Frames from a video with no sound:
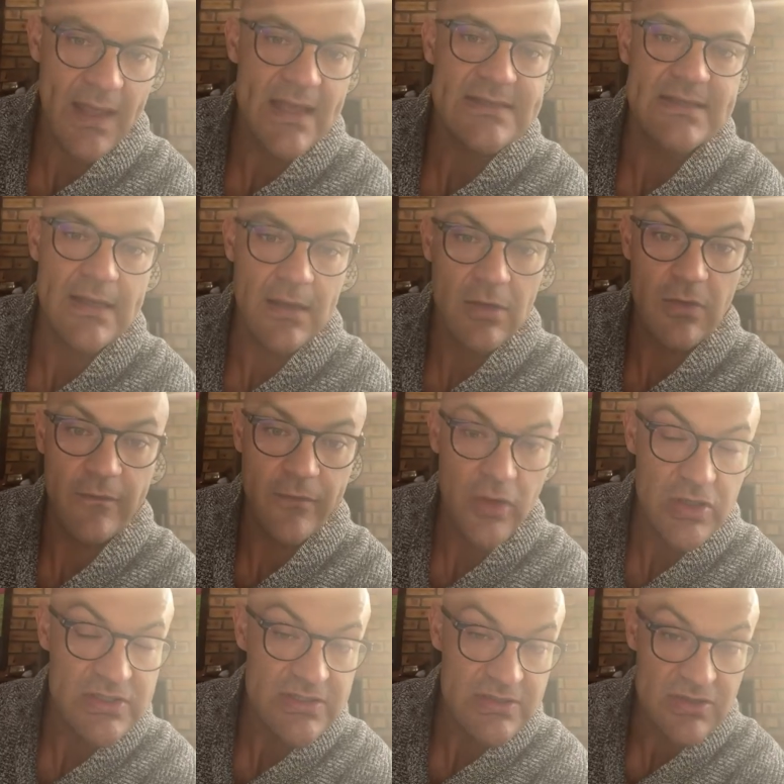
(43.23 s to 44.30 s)
as they
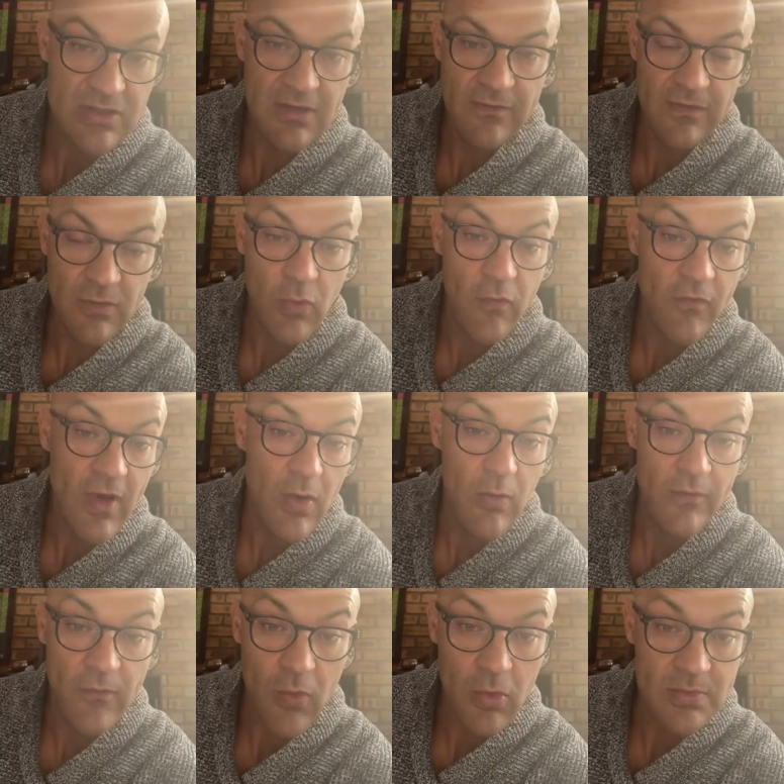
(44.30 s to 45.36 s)
convert into different
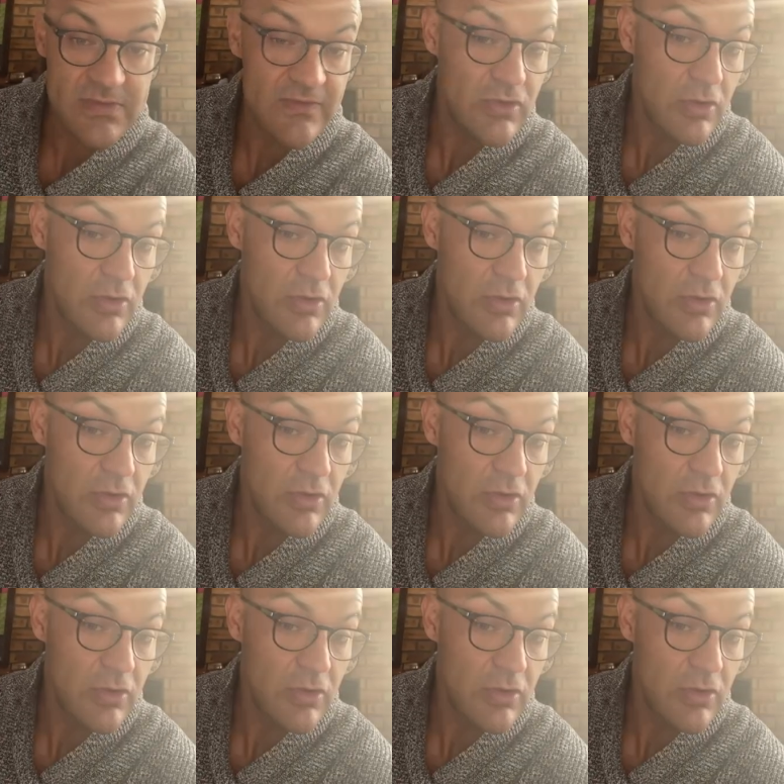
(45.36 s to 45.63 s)
forms